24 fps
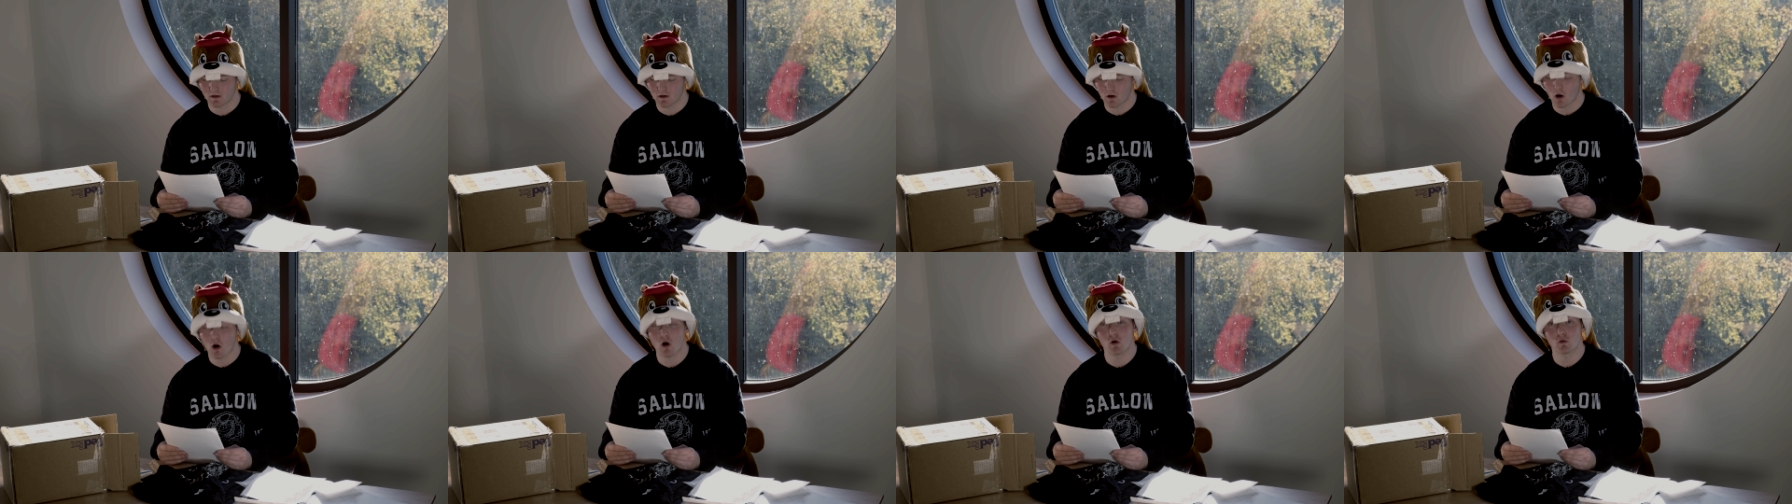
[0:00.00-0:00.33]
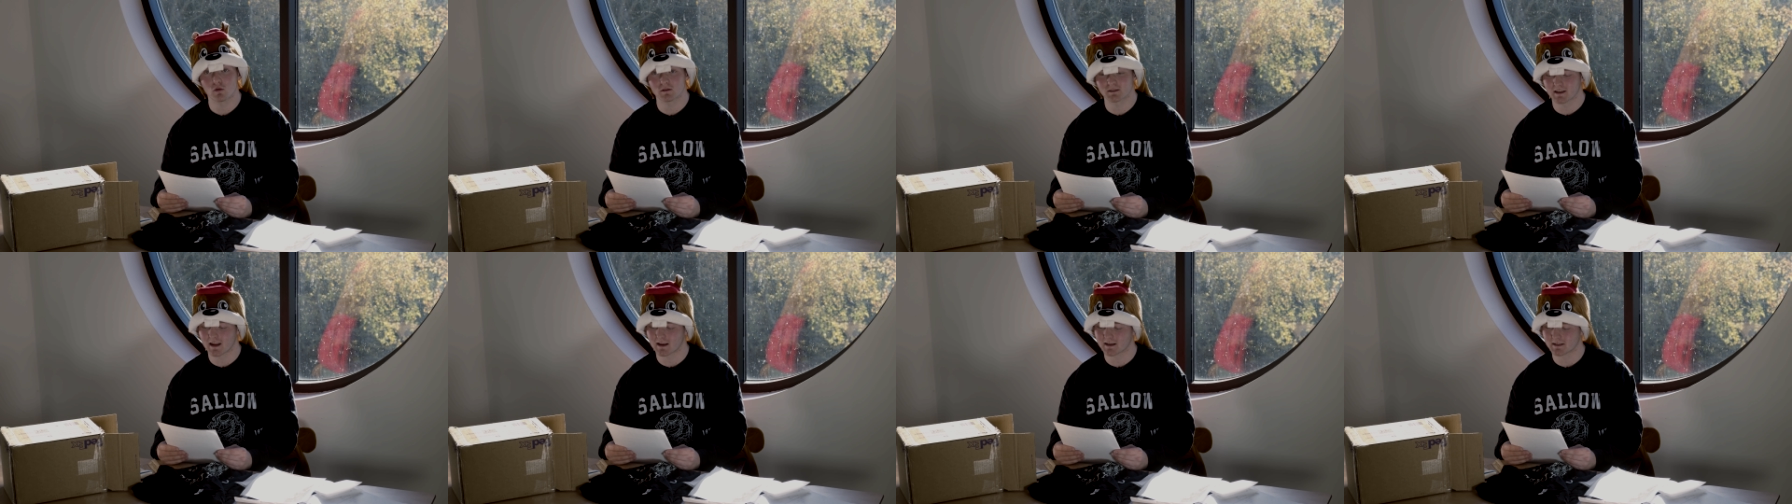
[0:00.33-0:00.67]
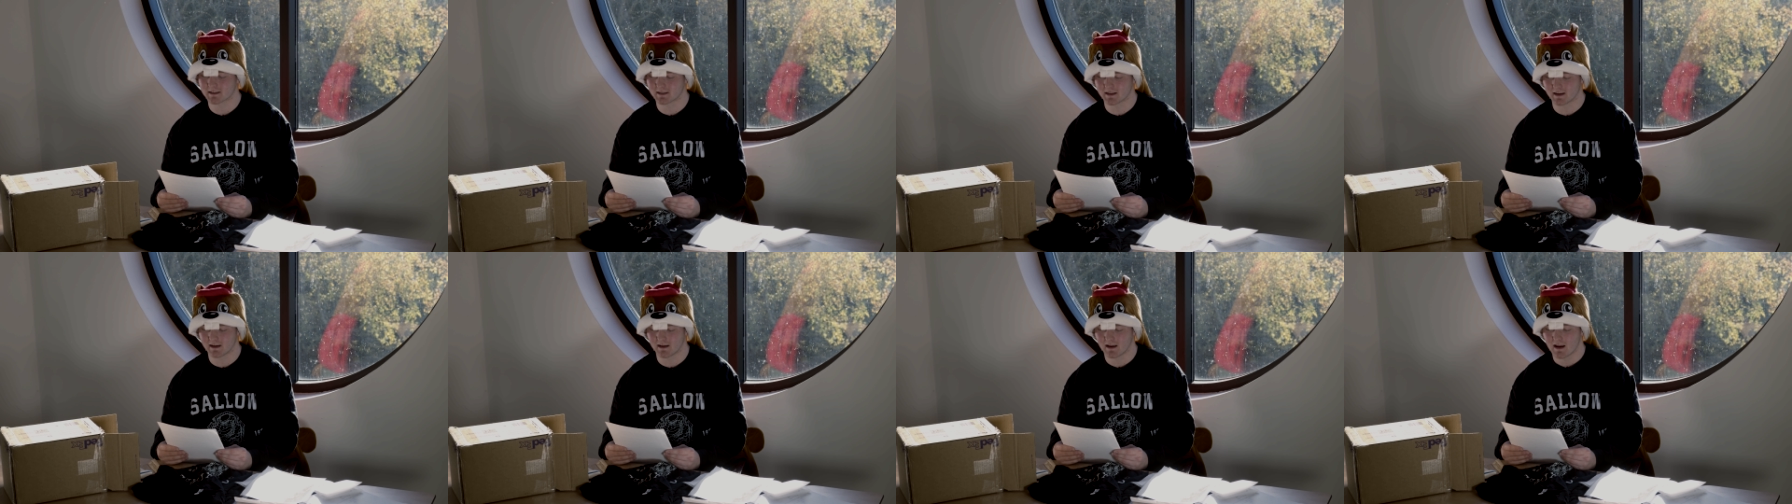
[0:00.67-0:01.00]
Hogwarts
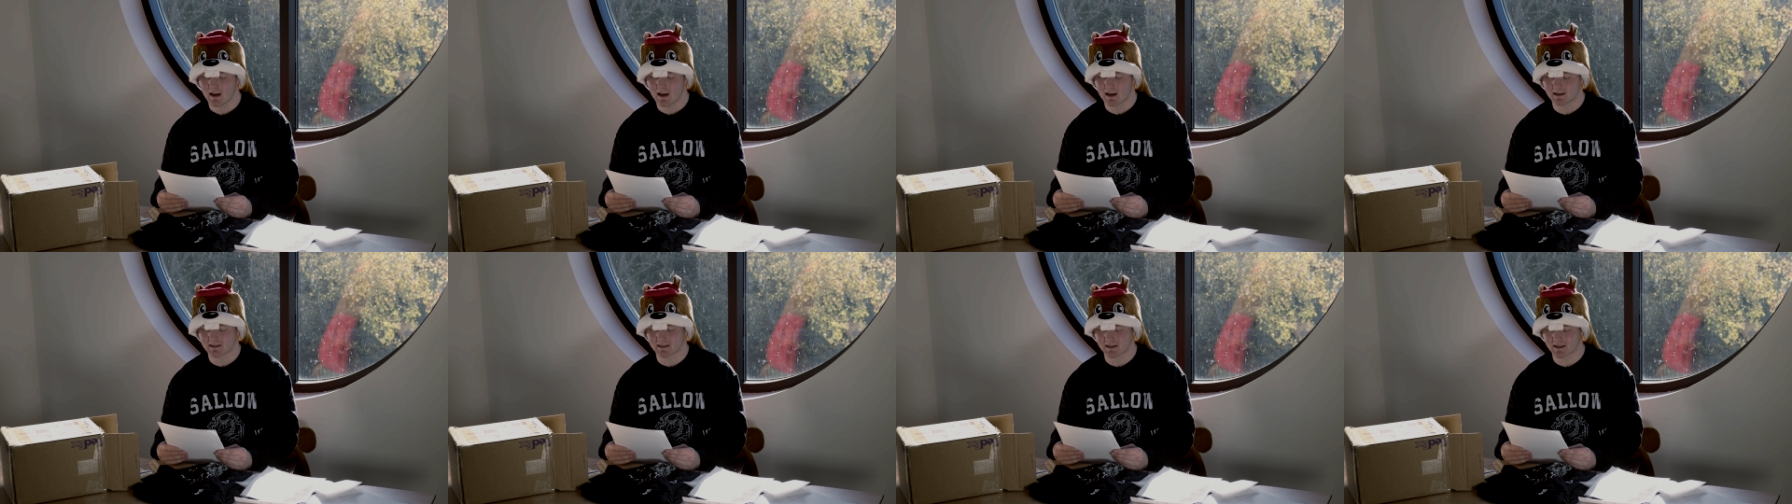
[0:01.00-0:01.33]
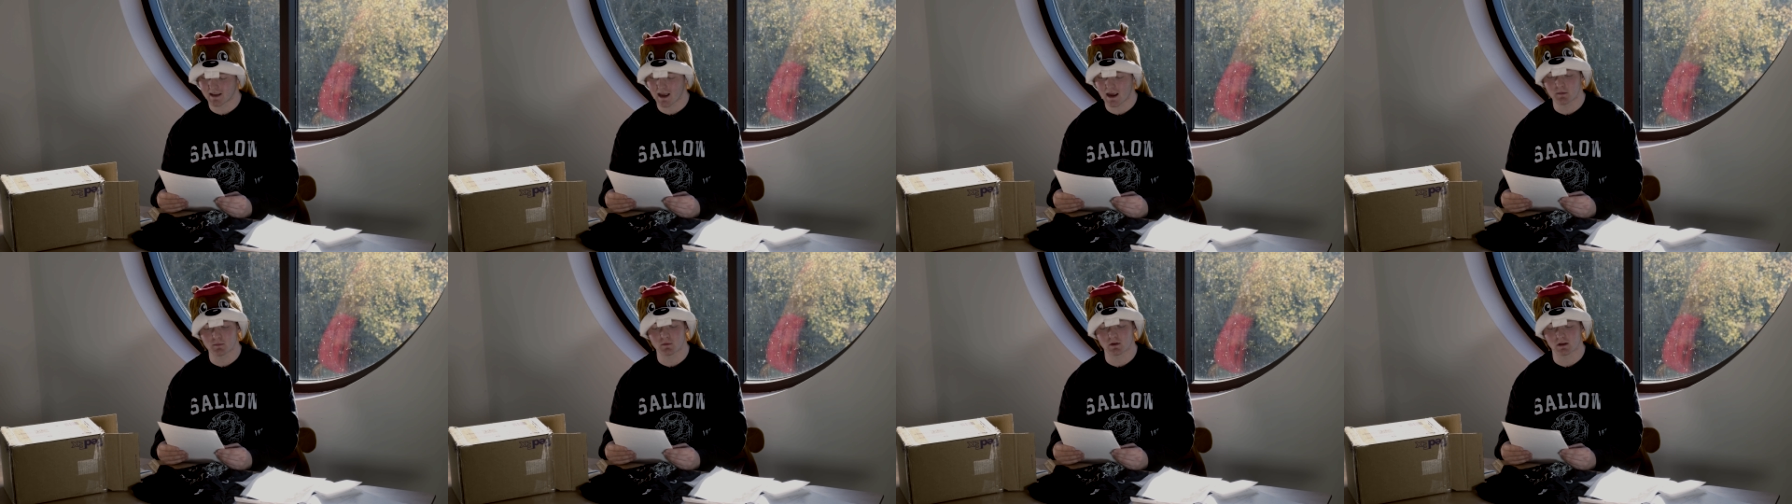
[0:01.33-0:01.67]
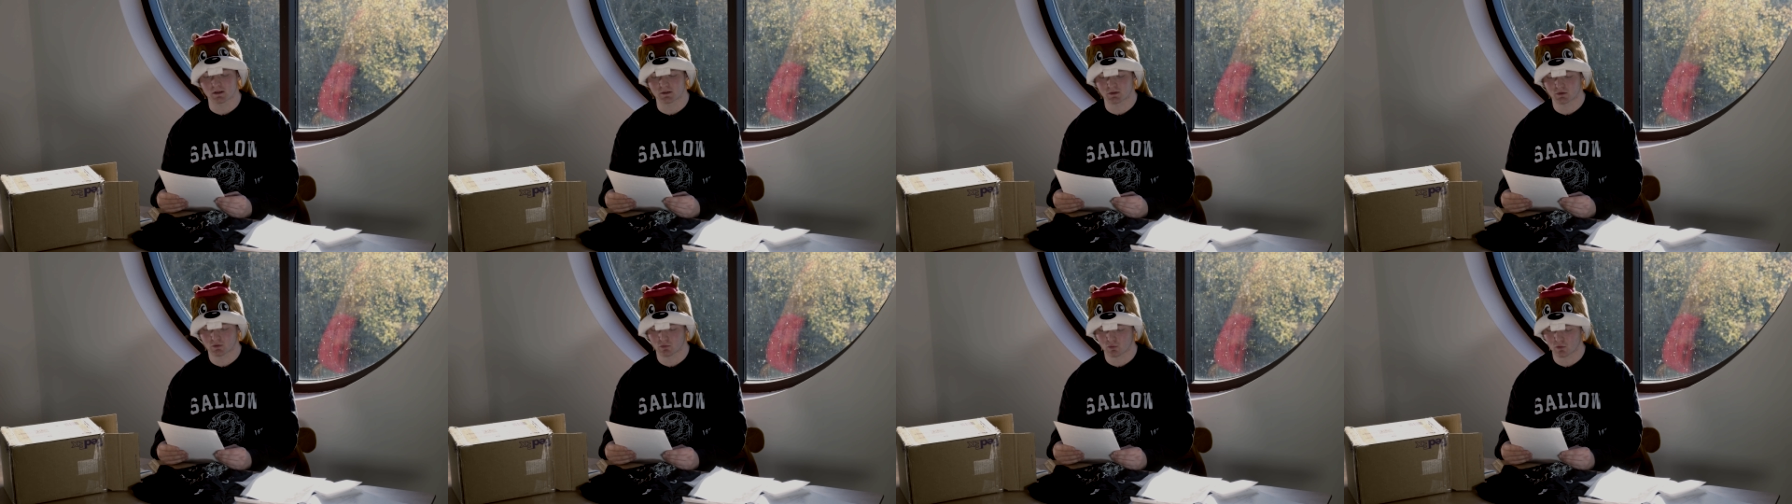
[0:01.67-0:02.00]
Legacy is a game that
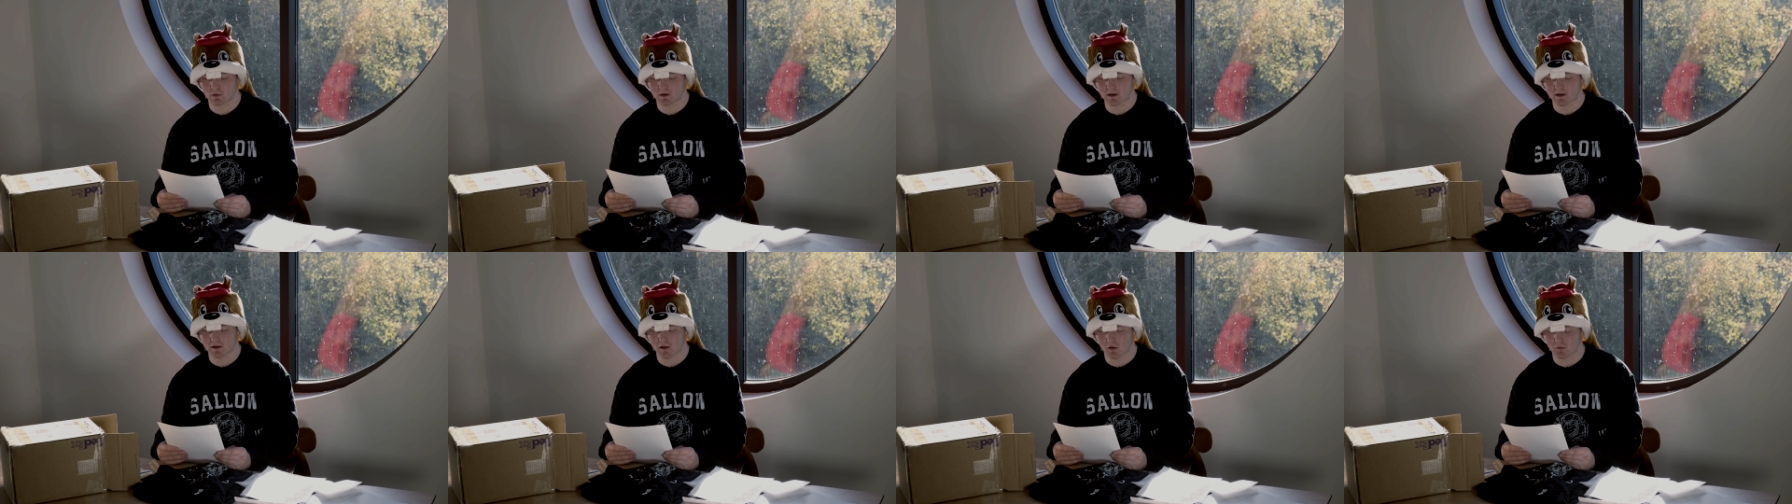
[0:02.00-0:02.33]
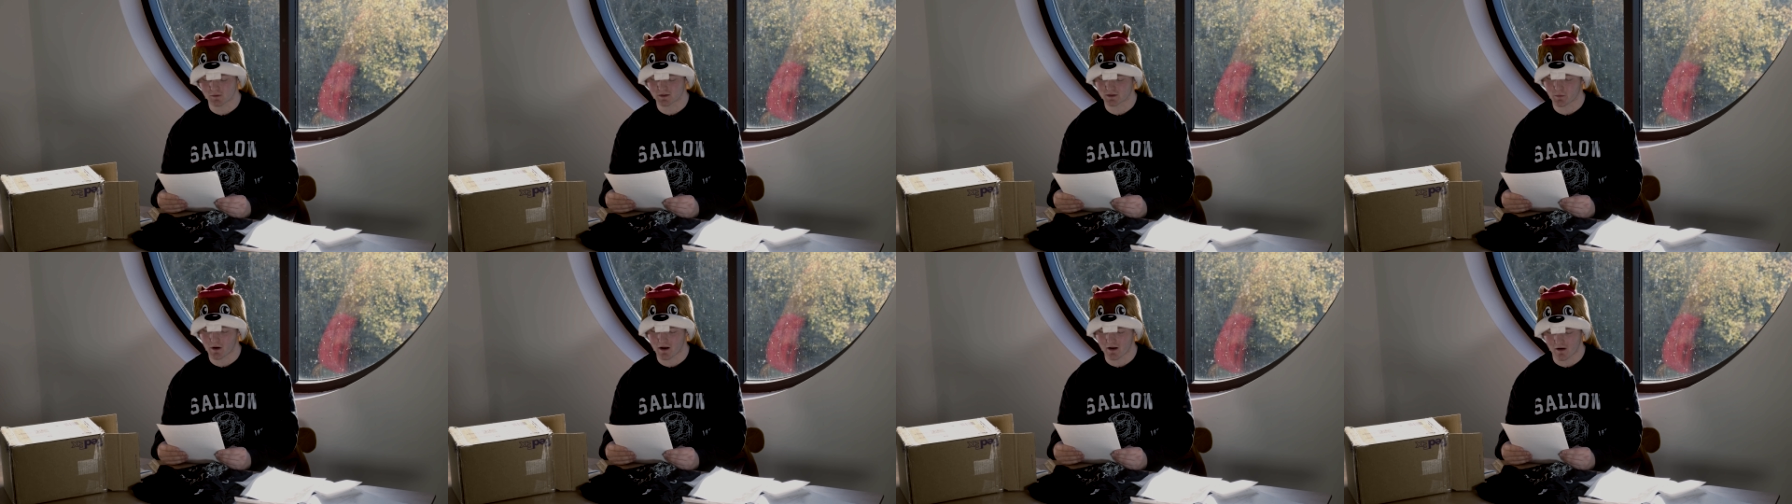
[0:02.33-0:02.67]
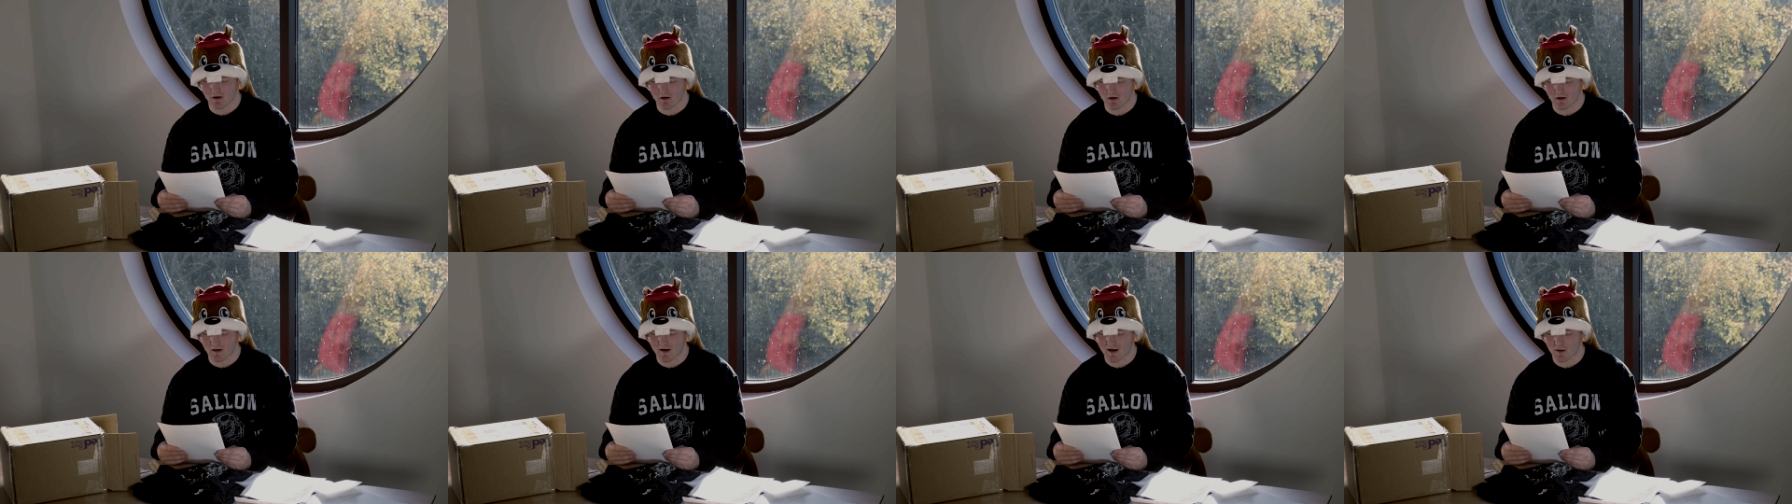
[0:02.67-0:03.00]
is truly close to my heart,